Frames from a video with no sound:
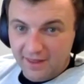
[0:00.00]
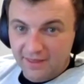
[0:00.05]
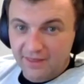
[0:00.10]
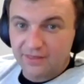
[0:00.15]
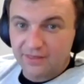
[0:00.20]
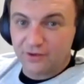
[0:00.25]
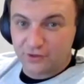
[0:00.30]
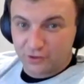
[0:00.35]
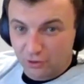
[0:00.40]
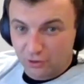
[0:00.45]

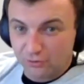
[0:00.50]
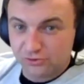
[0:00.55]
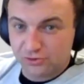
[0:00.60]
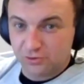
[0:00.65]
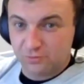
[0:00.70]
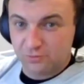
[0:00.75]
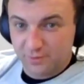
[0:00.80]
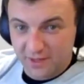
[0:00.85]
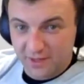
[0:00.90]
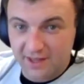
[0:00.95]
the
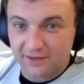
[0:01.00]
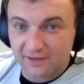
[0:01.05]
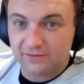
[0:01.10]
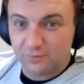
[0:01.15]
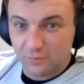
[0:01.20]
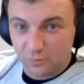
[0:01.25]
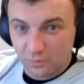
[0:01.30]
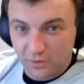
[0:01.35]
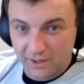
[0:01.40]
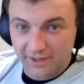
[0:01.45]
culture begets
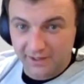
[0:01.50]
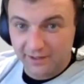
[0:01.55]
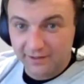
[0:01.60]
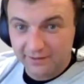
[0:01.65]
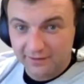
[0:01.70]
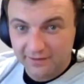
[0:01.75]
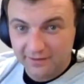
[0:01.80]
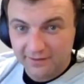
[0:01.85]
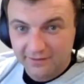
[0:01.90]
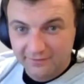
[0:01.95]
the winning,
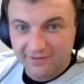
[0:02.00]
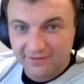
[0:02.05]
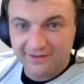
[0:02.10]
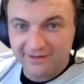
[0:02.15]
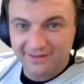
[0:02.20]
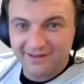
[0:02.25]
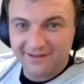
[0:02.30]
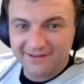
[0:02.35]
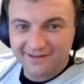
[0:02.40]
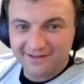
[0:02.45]
right?
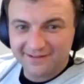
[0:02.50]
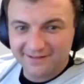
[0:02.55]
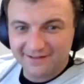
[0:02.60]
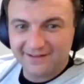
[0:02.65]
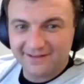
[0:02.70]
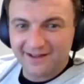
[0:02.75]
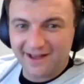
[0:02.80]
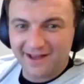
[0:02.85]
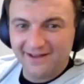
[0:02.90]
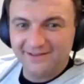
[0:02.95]
Like
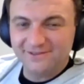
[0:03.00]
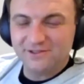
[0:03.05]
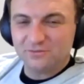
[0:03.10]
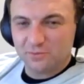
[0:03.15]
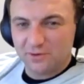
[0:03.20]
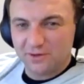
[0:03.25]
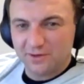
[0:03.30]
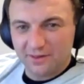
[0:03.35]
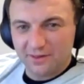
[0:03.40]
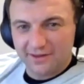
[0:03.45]
I just
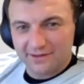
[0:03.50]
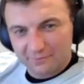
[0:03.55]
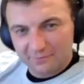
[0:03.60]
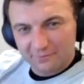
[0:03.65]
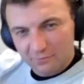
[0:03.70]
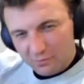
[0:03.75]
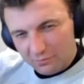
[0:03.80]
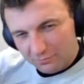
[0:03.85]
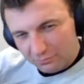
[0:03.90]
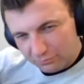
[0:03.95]
want to like
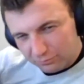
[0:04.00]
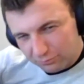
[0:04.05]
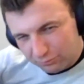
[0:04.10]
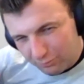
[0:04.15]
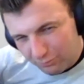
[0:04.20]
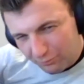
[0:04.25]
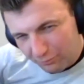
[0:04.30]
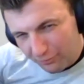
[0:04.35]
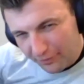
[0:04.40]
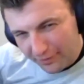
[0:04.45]

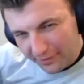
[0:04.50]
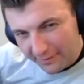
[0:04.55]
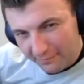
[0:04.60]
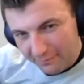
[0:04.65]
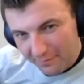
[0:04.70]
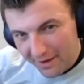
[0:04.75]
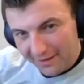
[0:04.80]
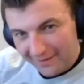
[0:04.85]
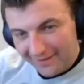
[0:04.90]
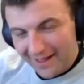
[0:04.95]
really
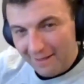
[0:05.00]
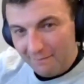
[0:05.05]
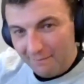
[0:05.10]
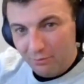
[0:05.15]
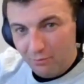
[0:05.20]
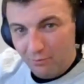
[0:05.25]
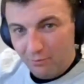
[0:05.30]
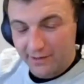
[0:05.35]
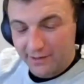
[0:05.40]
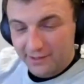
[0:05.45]
make that
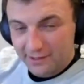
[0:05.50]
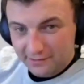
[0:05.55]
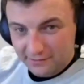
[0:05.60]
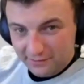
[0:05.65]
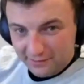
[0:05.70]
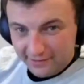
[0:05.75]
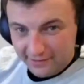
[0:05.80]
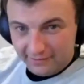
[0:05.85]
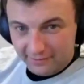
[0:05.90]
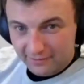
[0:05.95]
point
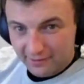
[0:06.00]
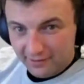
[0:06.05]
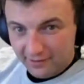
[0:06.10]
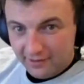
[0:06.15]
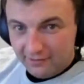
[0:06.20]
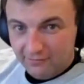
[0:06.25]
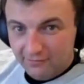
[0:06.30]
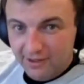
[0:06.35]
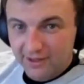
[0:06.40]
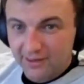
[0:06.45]
clear,
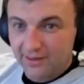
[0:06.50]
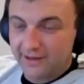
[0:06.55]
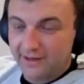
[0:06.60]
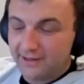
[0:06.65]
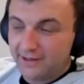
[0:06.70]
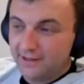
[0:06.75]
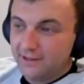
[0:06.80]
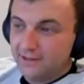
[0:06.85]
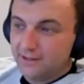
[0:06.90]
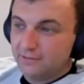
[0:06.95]
right?
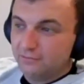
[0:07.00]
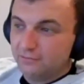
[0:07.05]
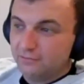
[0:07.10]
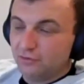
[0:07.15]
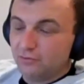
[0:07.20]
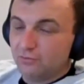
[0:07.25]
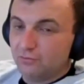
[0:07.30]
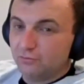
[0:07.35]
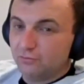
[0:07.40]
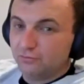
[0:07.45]
Like,
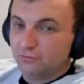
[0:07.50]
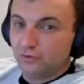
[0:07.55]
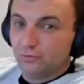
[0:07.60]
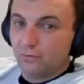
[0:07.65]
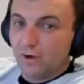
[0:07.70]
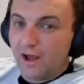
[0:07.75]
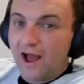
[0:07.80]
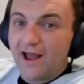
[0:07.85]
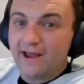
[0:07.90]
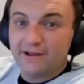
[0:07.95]

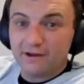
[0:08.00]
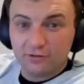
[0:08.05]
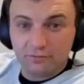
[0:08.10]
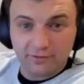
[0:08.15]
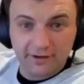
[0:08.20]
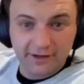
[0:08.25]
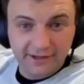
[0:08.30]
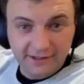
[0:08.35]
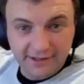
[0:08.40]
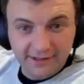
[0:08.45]
so I
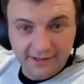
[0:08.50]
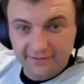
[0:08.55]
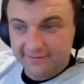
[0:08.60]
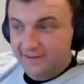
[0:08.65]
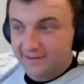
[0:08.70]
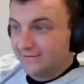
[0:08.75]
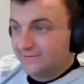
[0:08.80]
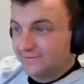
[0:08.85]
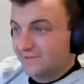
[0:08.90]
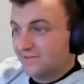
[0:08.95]
agree. It's
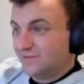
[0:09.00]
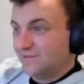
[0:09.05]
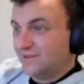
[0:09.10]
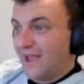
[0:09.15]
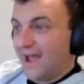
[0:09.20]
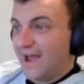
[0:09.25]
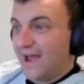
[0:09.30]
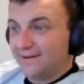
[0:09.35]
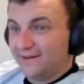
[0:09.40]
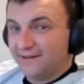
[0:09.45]
not
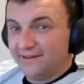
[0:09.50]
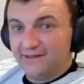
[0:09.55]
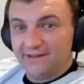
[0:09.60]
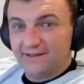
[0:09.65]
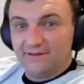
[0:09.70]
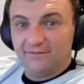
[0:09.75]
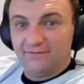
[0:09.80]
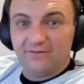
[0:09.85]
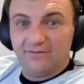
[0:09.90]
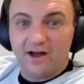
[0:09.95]
static.
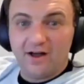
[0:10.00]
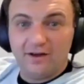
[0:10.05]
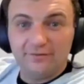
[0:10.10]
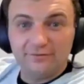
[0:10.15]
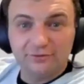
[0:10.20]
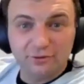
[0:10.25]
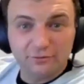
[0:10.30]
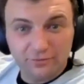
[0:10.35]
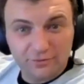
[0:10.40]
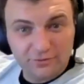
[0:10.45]
It
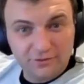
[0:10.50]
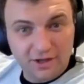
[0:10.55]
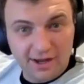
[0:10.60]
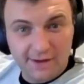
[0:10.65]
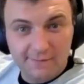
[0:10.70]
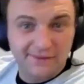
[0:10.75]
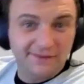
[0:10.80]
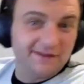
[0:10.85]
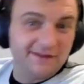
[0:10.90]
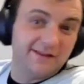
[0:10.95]
evolves over
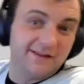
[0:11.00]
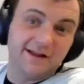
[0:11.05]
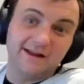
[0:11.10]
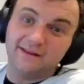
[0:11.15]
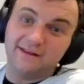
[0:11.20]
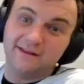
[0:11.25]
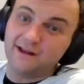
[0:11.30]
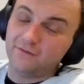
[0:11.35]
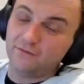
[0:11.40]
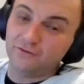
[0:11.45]
time. I think a lot of
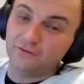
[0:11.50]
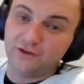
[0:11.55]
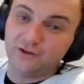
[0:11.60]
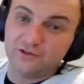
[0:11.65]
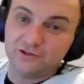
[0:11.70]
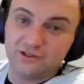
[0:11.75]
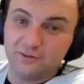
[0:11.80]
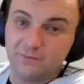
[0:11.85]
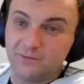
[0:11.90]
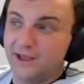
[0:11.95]
the
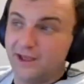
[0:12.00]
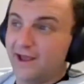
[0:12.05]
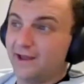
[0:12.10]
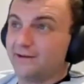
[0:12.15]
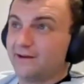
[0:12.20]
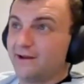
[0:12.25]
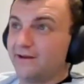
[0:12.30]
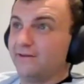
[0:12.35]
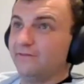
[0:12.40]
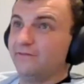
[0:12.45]
conversation that we
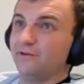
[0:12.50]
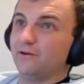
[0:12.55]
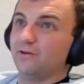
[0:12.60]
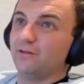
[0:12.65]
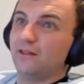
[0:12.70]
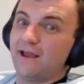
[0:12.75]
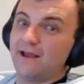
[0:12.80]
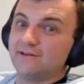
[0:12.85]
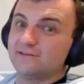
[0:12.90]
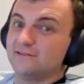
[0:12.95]
had kind of in our
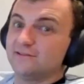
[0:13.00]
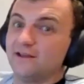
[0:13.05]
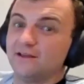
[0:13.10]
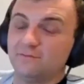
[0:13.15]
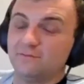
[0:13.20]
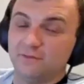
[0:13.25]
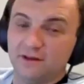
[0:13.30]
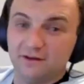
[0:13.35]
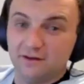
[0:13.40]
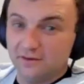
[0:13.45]
last
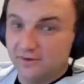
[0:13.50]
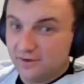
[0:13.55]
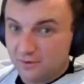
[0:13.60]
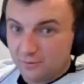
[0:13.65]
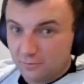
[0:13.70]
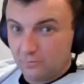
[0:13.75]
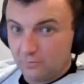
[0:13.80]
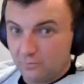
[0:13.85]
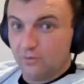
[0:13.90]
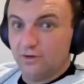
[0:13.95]
segment
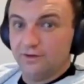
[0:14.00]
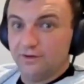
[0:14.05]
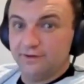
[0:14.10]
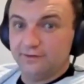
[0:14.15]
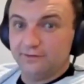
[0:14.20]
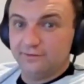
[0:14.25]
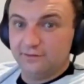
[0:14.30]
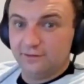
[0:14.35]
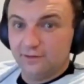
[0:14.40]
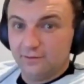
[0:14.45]

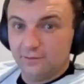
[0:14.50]
was